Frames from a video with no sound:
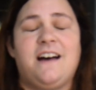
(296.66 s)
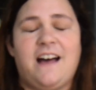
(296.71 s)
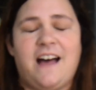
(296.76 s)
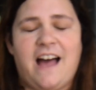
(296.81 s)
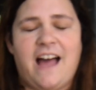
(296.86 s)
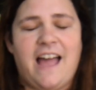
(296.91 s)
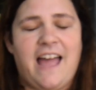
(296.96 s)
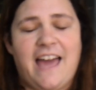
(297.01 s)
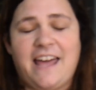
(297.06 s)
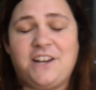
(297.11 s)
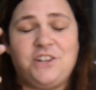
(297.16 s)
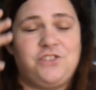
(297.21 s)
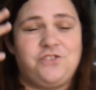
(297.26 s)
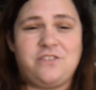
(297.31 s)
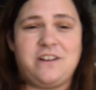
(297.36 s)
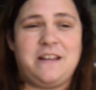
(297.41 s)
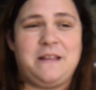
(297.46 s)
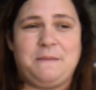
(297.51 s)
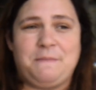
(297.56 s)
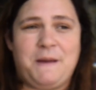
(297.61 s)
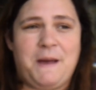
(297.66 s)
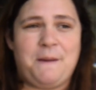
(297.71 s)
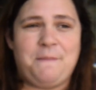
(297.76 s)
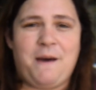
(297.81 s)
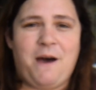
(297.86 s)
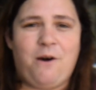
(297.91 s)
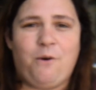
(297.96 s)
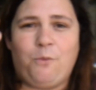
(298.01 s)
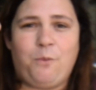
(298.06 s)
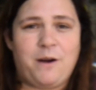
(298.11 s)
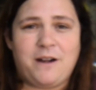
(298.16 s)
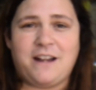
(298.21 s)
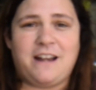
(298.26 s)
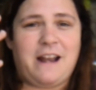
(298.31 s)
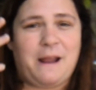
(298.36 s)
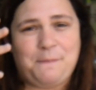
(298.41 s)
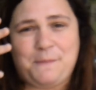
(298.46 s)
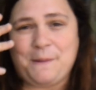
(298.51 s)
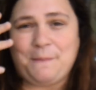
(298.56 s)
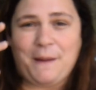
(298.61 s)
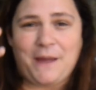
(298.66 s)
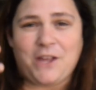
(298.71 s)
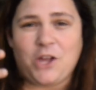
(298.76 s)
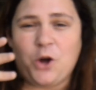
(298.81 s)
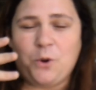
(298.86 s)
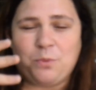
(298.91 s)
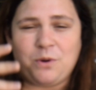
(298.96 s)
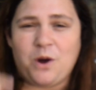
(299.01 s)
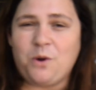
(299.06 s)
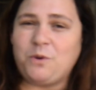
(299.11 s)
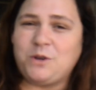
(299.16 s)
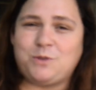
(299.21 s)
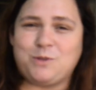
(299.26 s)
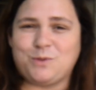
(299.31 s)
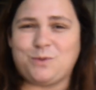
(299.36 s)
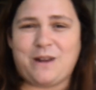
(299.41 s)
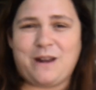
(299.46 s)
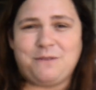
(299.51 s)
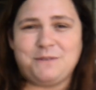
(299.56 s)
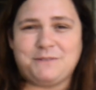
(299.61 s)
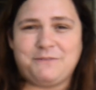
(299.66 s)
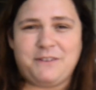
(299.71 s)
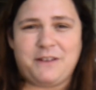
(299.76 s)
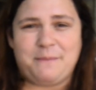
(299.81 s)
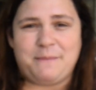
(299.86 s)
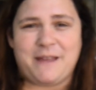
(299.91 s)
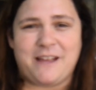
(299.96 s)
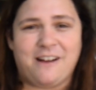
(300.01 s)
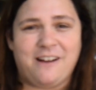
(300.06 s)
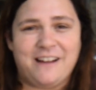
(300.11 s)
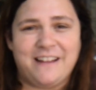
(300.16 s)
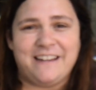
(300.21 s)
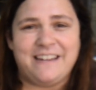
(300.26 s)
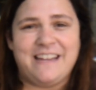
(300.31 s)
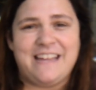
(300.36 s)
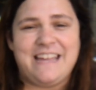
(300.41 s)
I had a dream about where did I put my GoPro, which was what I was filming on.